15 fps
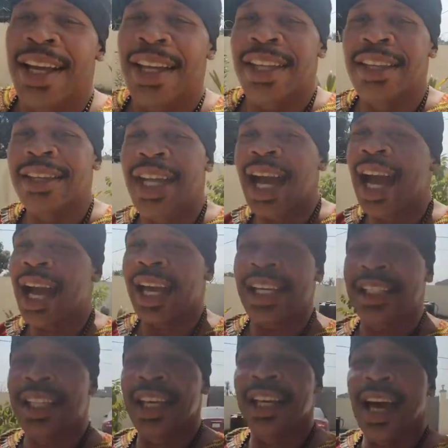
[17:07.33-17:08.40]
You
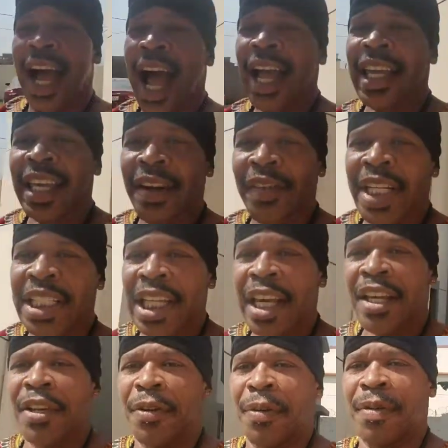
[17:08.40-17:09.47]
guys, I
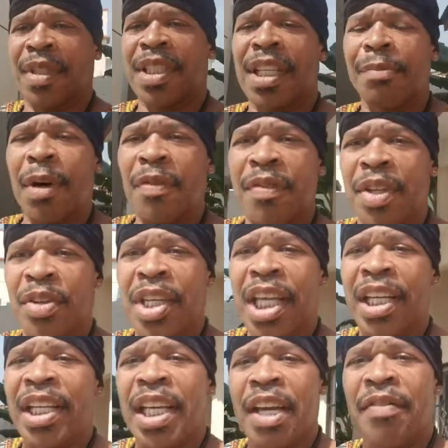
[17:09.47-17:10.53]
guarantee you, some of you
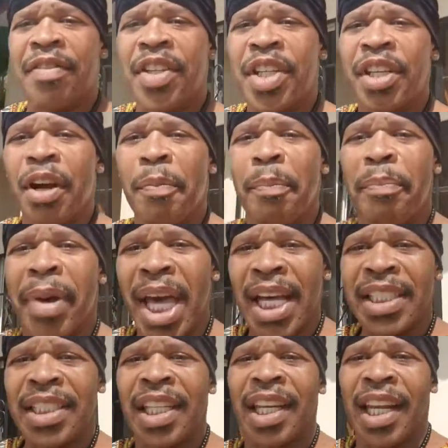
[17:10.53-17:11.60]
can live your
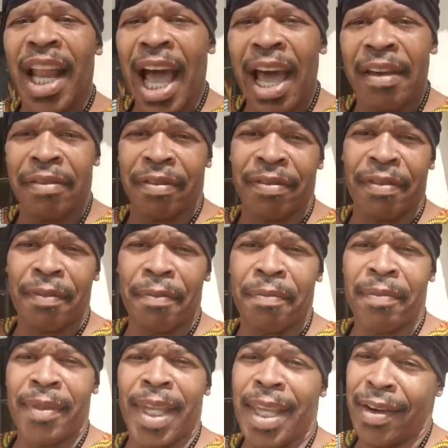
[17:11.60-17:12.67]
best life
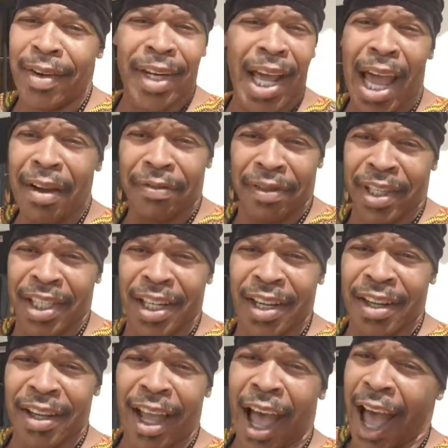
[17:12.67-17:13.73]
here in
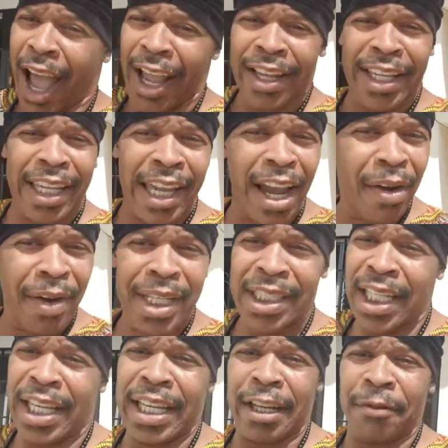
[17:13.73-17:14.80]
Africa. I
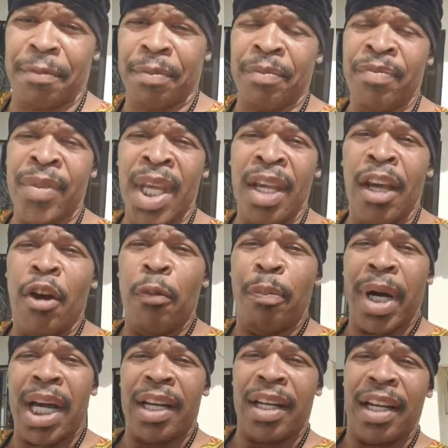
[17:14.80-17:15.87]
guarantee it.
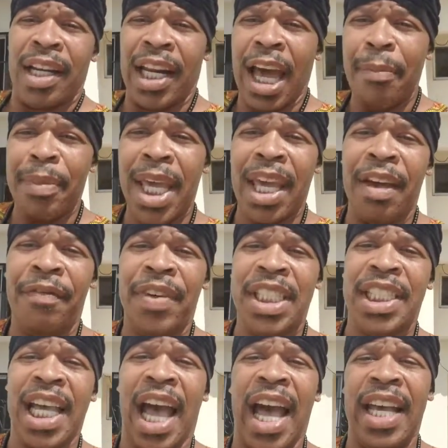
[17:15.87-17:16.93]
But let me
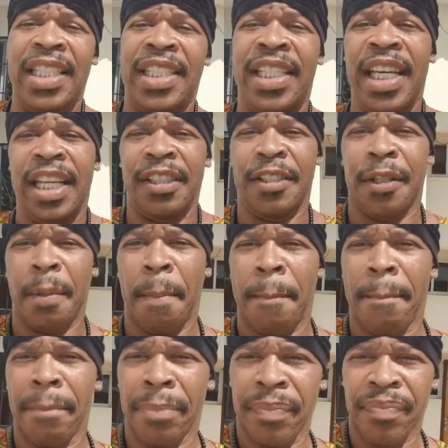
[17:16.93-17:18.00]
emphasize this.
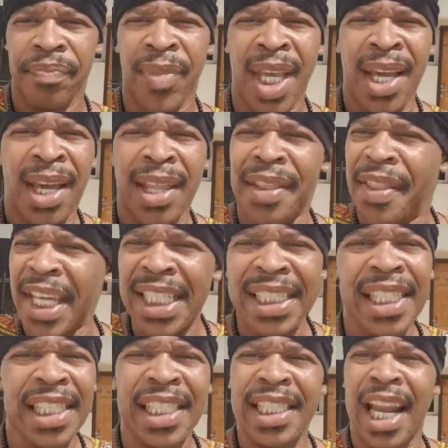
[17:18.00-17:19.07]

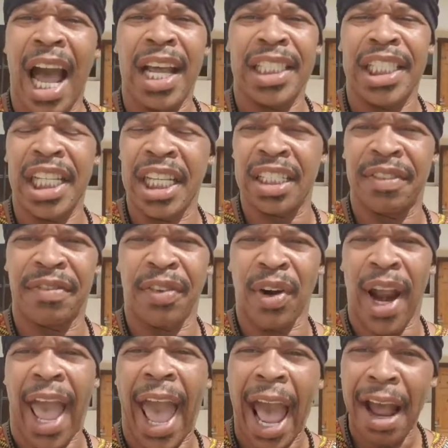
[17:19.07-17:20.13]
This is not just
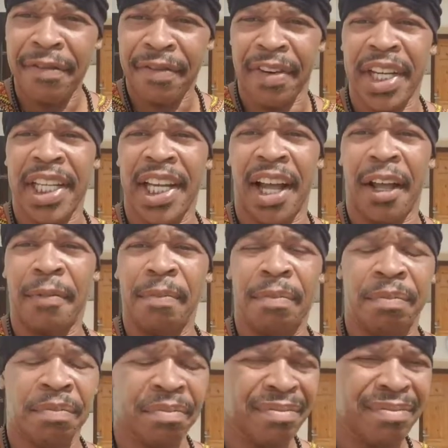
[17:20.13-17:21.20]
for Africa.
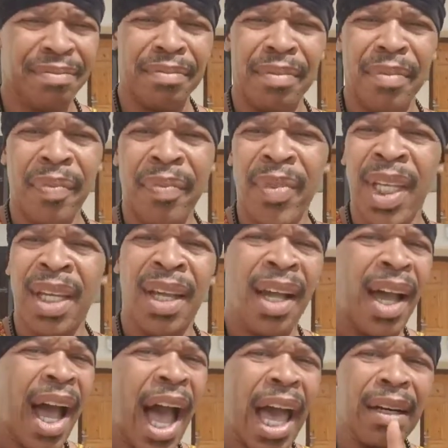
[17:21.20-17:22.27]

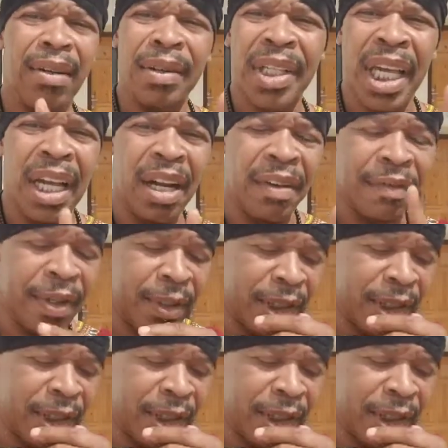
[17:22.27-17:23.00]
I don't care if you